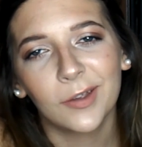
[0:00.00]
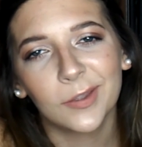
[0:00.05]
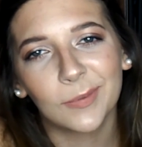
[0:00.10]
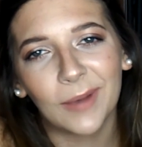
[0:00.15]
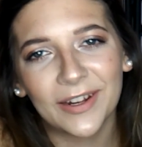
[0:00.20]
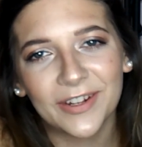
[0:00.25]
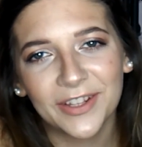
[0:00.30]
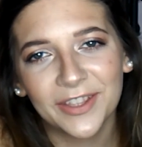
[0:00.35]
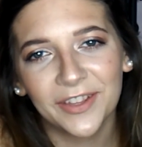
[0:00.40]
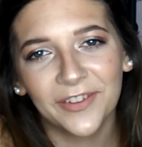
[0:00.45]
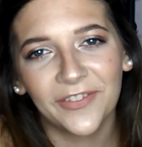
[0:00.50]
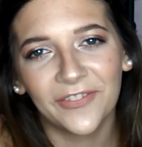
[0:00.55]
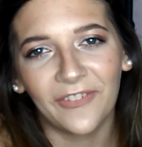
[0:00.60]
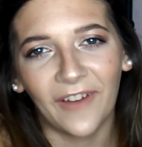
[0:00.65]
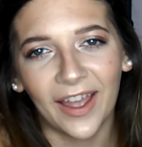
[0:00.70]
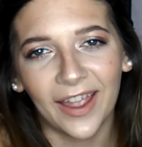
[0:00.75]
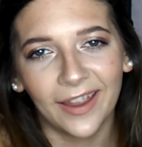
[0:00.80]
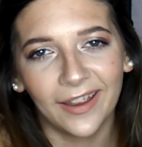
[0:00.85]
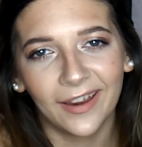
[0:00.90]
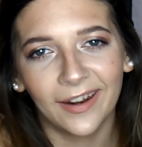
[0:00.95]
was watching the
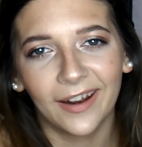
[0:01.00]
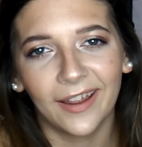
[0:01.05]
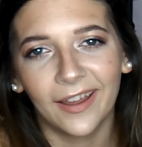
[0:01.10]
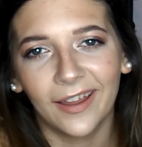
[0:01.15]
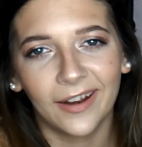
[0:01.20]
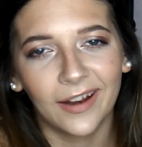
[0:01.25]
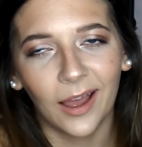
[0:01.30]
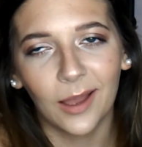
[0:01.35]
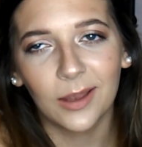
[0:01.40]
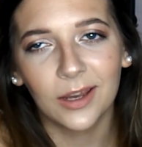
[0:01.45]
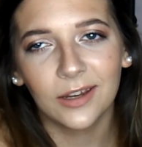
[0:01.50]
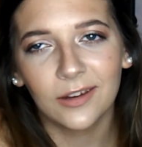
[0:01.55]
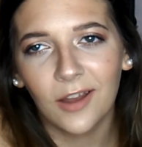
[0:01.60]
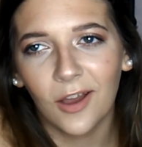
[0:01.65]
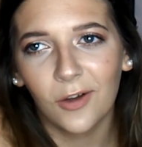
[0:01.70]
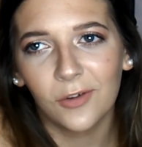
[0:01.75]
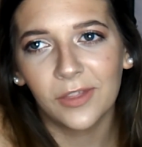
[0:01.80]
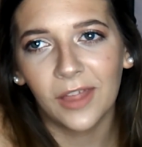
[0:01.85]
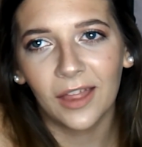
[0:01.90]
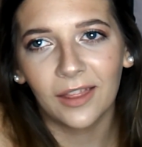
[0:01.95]
fight, and I
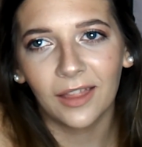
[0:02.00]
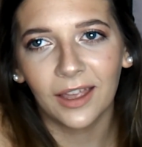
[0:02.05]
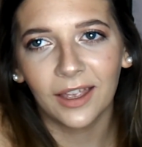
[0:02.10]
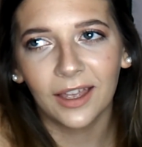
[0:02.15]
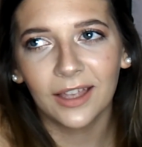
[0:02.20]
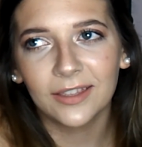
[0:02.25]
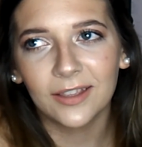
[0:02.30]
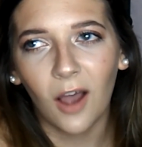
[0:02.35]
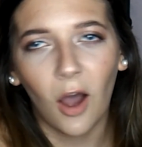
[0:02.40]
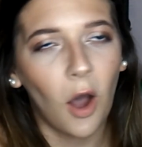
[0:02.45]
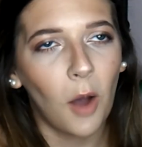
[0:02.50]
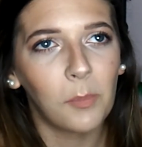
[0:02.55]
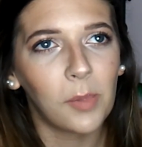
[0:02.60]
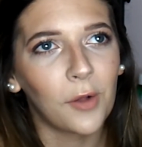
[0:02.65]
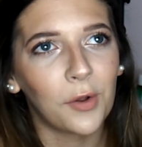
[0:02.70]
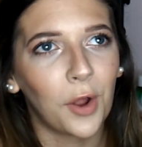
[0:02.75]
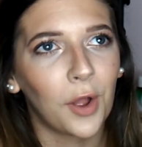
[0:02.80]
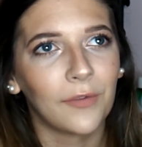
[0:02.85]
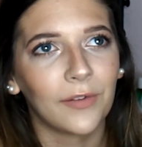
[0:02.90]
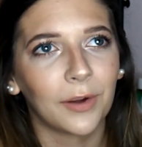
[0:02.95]
know that like it's all
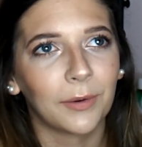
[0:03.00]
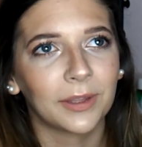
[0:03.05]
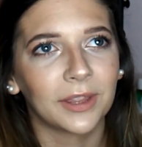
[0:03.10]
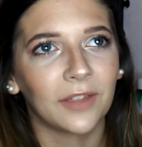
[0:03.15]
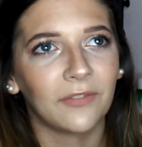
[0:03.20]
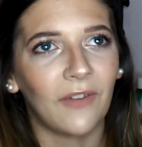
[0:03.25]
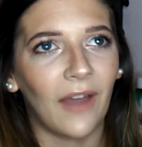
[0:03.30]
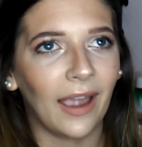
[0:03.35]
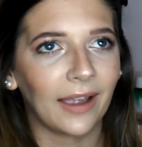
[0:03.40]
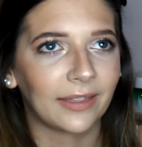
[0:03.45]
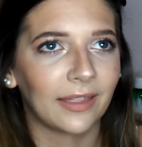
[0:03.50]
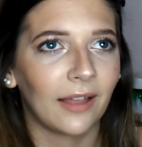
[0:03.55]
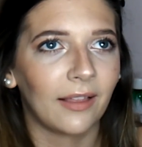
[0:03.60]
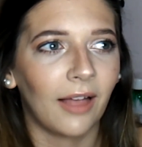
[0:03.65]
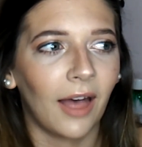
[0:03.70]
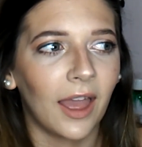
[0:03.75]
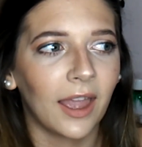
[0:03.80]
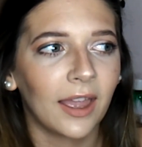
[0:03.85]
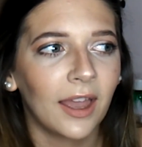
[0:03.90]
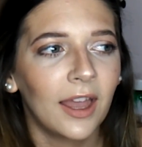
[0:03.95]
blown over with the fact that
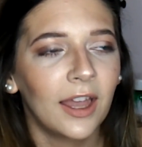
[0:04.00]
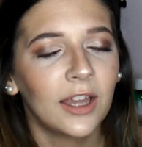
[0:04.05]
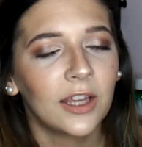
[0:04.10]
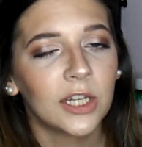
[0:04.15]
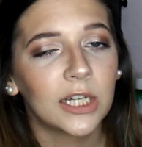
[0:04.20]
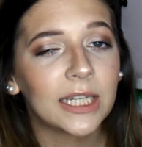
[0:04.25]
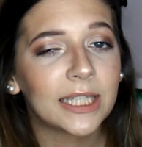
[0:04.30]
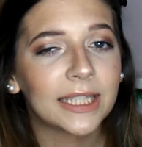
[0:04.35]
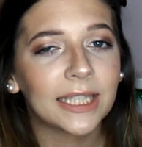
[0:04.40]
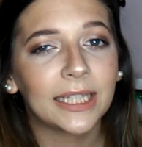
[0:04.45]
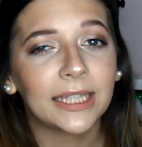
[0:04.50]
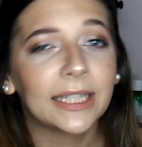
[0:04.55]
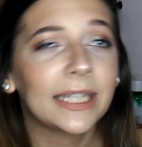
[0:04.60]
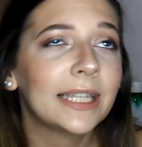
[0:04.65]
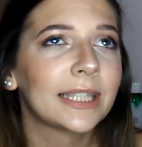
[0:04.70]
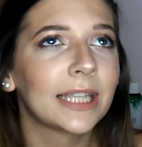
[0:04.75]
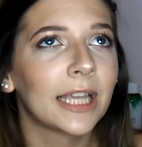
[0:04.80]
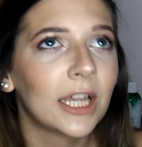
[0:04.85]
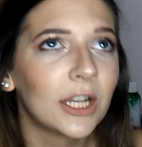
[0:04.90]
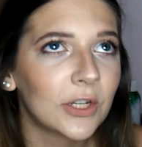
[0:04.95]
like she's the
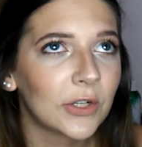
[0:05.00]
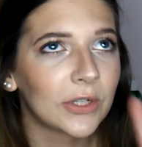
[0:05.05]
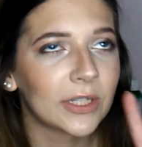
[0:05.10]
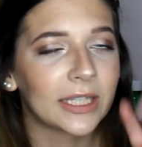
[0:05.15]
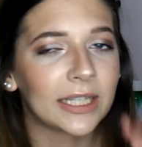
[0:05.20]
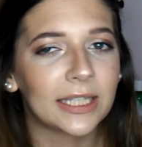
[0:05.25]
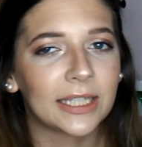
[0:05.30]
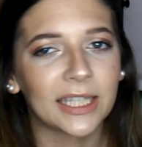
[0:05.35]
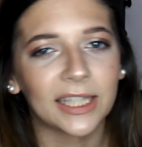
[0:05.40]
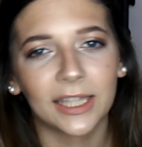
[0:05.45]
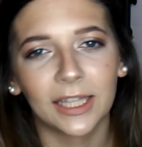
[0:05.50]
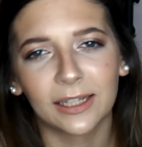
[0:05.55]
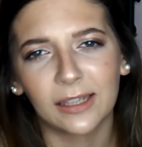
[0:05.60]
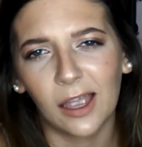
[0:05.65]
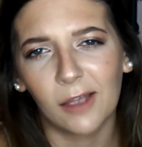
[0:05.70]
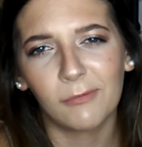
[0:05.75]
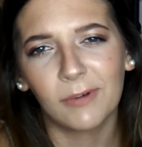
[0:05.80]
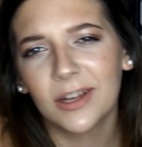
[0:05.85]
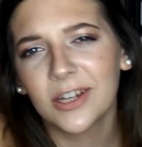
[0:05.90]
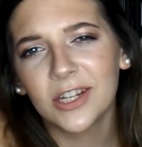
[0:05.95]
least interesting to look
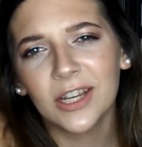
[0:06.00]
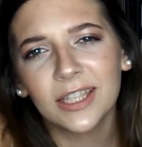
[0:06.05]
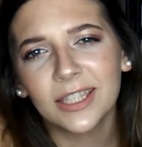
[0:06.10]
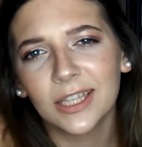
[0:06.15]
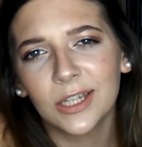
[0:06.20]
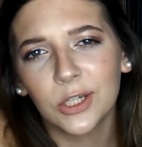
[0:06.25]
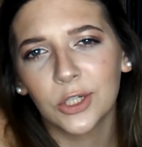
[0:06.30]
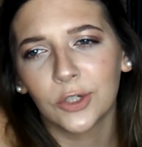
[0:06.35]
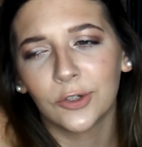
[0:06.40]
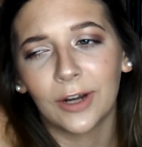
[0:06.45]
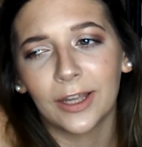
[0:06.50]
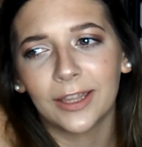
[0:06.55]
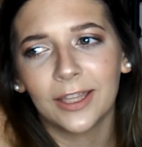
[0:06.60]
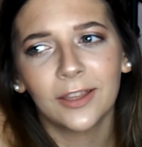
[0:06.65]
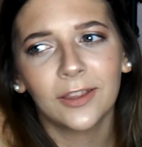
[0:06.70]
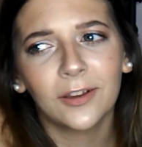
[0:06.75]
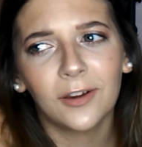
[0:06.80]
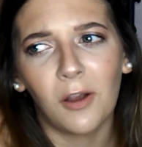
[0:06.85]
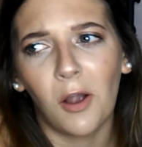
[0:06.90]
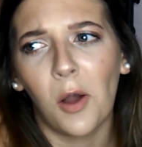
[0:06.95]
at, which isn't true. I
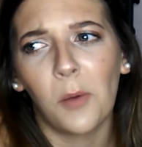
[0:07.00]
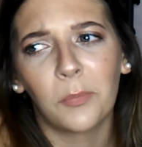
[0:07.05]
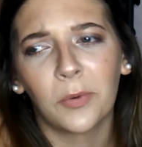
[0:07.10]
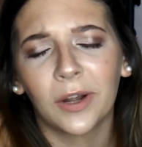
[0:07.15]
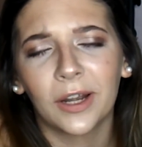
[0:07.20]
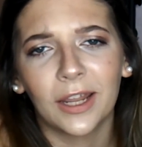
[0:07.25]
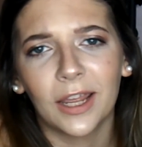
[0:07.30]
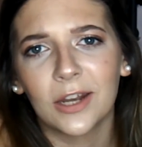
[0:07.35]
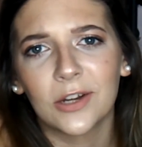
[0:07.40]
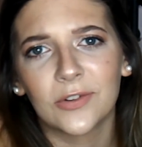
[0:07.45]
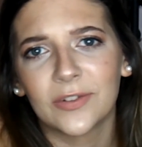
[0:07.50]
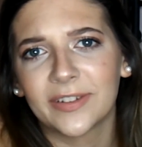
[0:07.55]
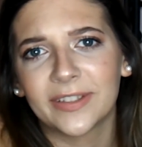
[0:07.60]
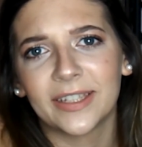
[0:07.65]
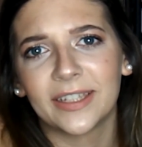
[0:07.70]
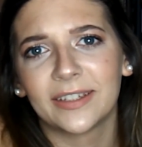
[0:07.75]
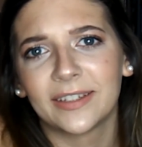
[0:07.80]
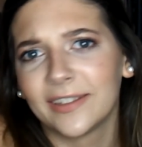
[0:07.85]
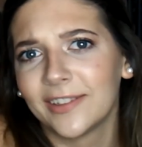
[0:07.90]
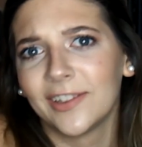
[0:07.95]
think they're all pretty
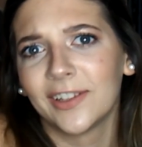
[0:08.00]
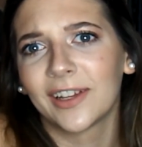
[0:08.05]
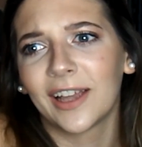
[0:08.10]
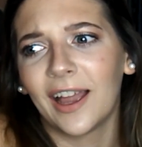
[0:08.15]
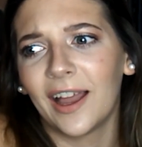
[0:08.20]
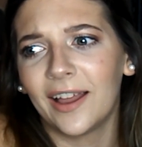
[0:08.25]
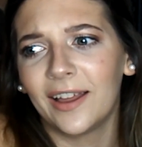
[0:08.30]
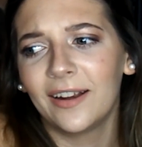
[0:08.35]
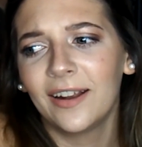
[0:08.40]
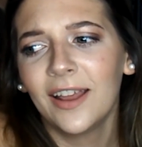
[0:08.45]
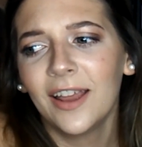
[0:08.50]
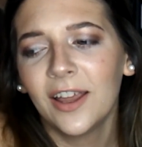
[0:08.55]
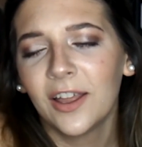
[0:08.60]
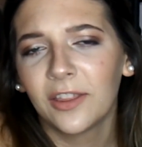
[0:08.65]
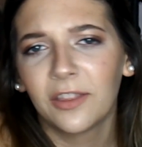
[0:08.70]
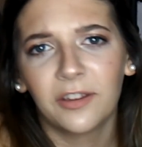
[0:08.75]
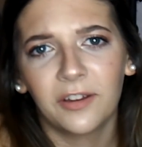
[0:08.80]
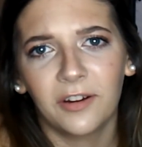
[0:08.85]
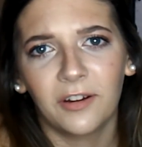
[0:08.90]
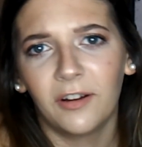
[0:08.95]
interesting to look at.
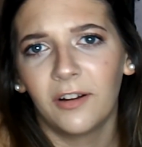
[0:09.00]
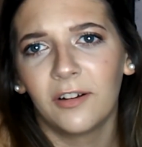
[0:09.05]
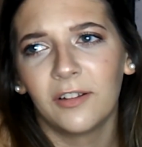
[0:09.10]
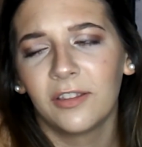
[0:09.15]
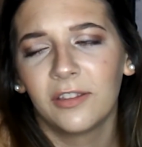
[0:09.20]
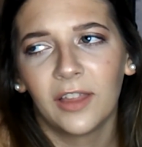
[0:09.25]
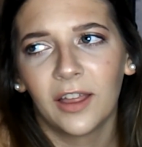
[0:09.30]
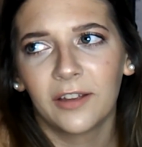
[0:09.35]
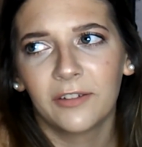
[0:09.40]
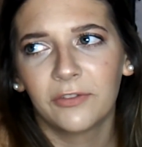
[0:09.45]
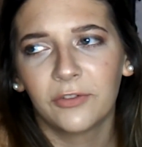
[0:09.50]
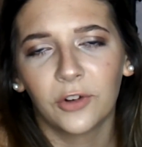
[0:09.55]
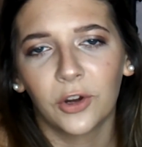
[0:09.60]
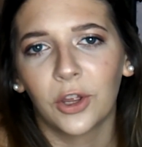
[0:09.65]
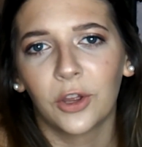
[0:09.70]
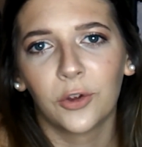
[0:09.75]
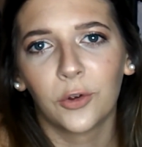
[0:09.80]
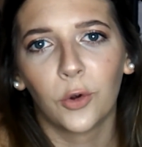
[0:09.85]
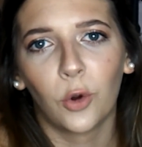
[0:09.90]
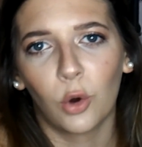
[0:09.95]
They're all like
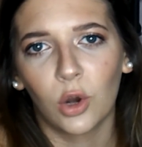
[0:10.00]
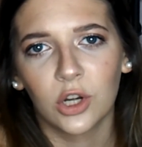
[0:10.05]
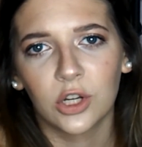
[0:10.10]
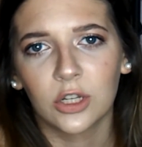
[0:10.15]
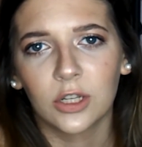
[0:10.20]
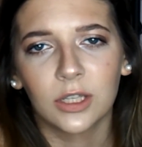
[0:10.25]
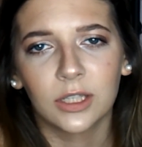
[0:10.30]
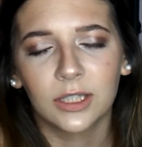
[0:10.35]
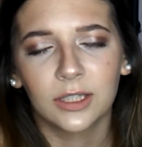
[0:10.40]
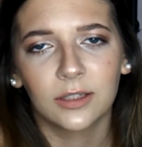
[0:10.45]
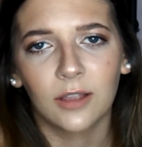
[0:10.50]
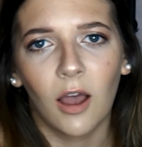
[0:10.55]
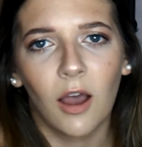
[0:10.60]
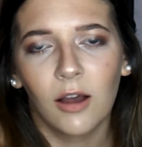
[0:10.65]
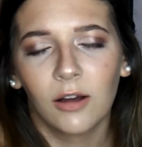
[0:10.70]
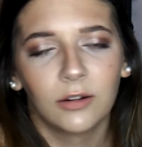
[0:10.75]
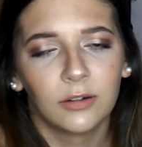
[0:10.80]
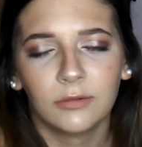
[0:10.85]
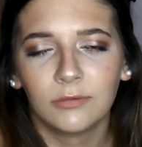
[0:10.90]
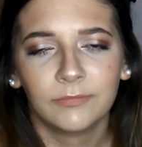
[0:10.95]
freaking gorgeous,
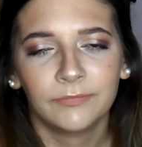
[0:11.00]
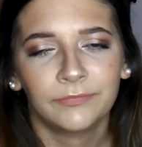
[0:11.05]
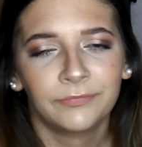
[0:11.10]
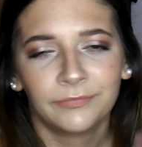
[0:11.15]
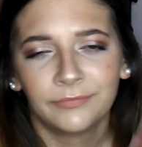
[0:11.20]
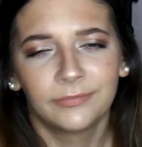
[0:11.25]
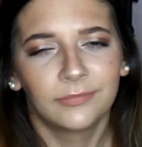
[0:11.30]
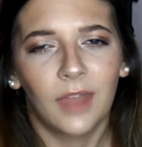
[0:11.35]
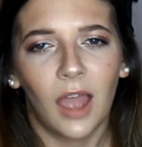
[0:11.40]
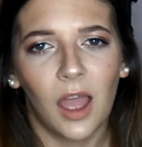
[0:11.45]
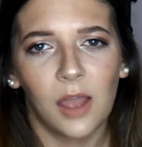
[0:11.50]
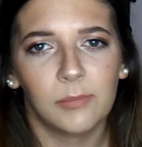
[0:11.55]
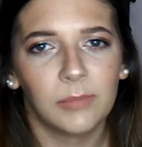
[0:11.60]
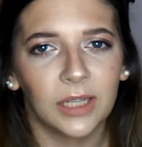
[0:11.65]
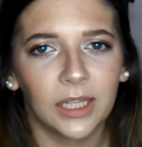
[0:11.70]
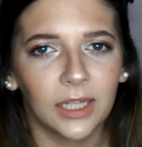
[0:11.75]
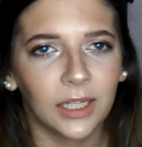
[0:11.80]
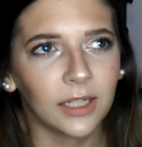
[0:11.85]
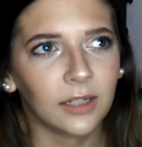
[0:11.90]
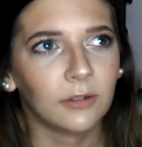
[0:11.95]
so I
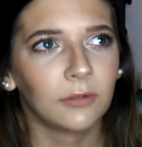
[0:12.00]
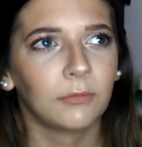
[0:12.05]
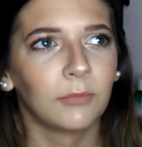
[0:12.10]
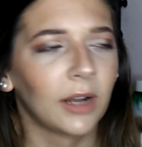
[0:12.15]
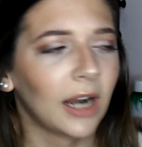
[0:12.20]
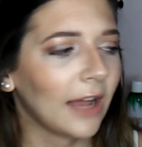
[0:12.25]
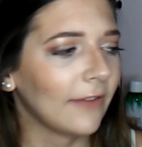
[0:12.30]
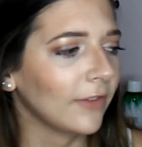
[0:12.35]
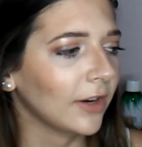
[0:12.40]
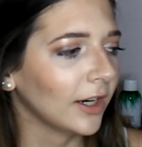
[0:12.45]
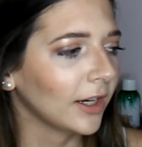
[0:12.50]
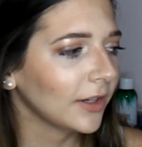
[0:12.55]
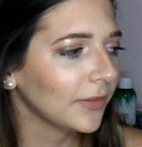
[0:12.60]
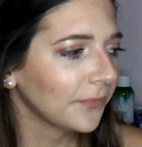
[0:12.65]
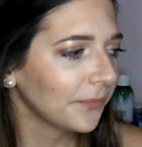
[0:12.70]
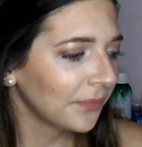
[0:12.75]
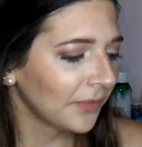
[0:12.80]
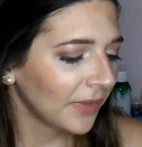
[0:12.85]
mean, whatever.